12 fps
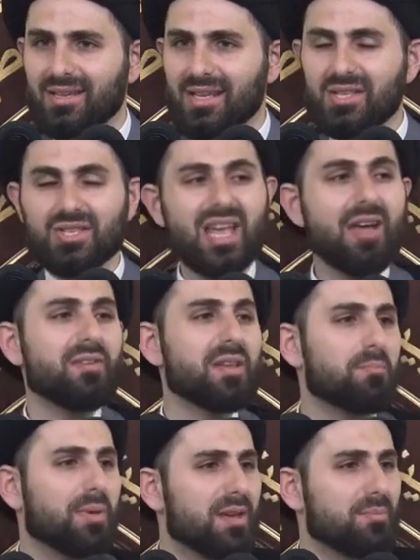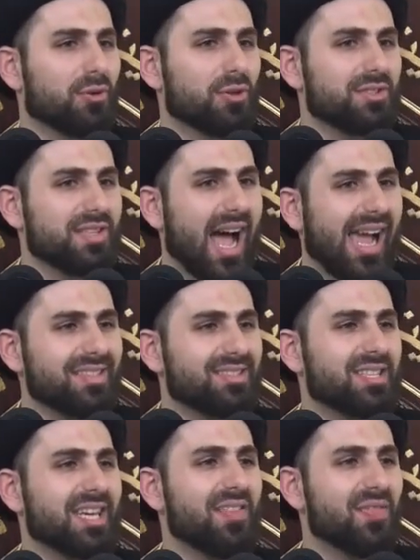Seven people,
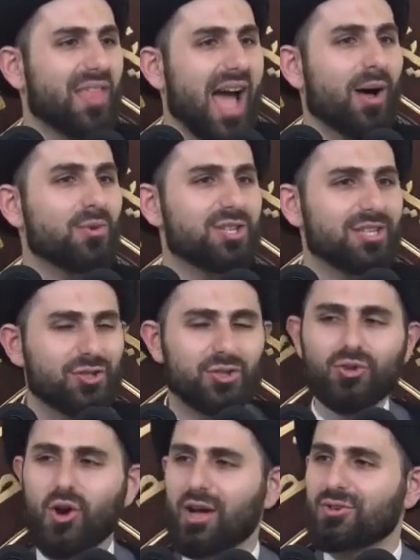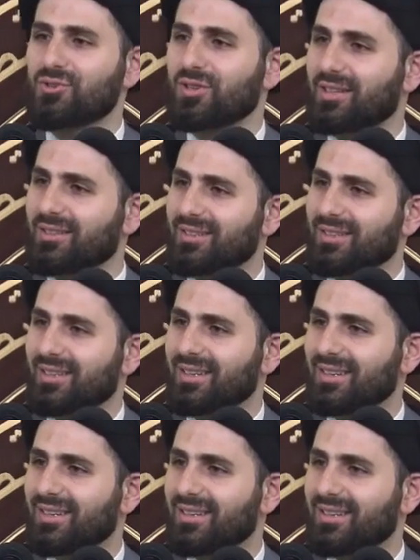19,200.
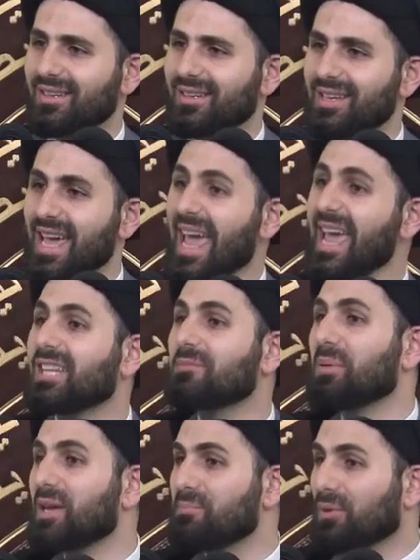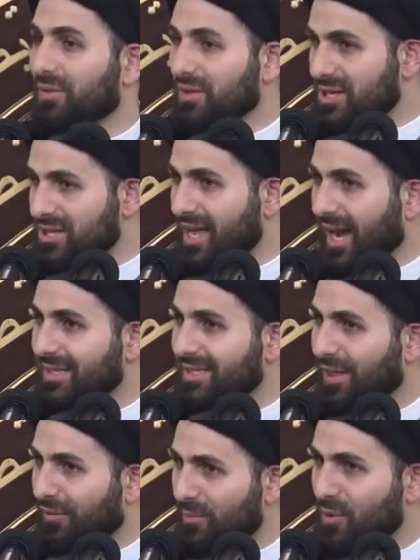Eight people, this is the
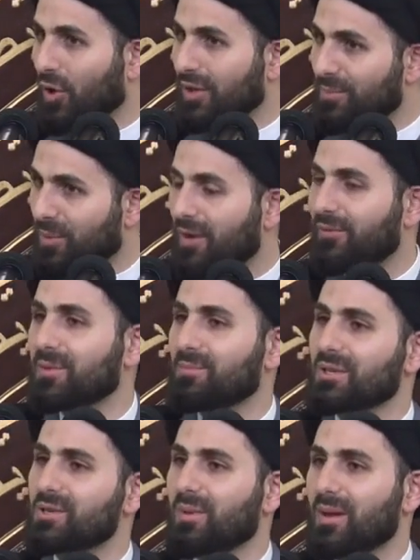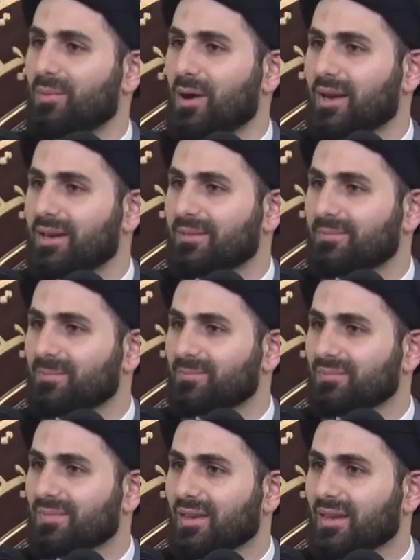hadith from the Holy Prophet, peace be upon him,
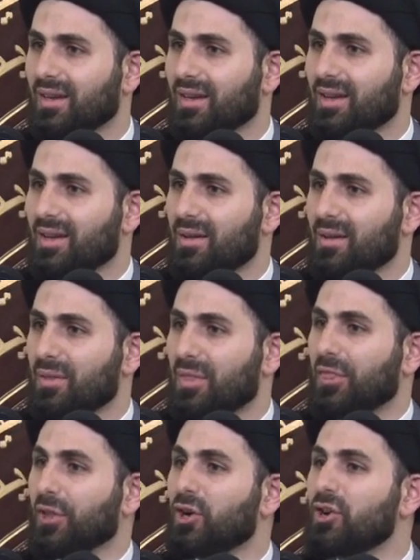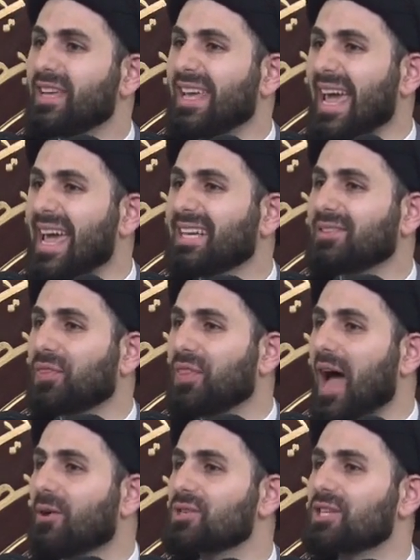
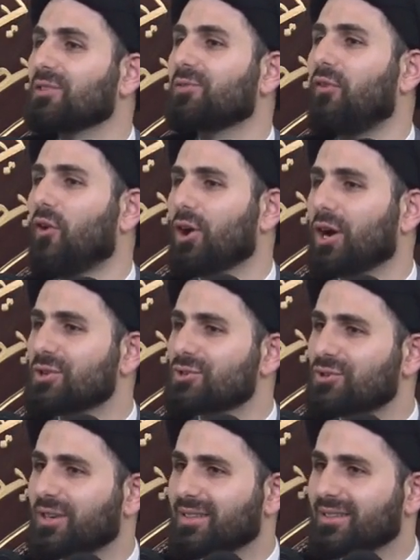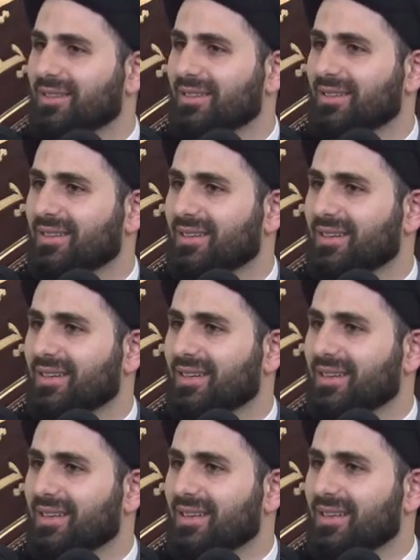38,400.
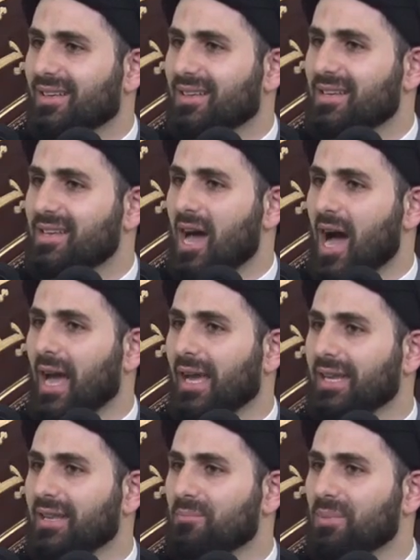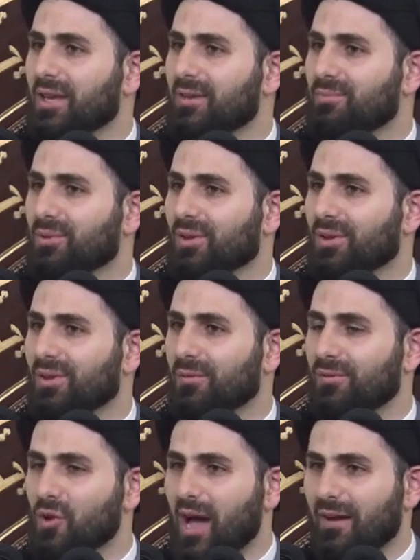Nine people,
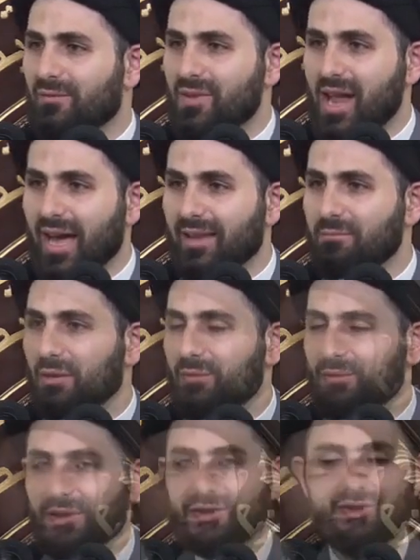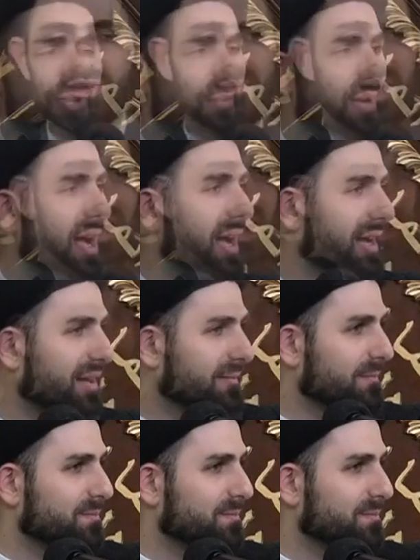if you have nine people in jama'ah,